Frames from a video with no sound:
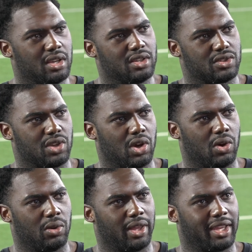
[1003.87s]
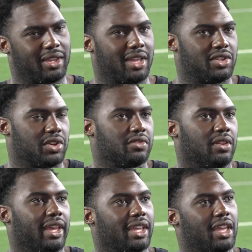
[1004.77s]
So like in terms of
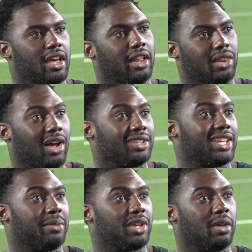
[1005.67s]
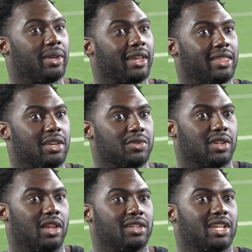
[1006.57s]
like a long time coming, I think it was a
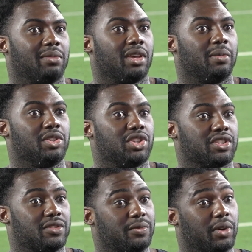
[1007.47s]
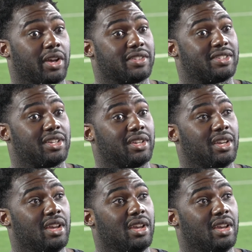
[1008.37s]
long time coming just for us to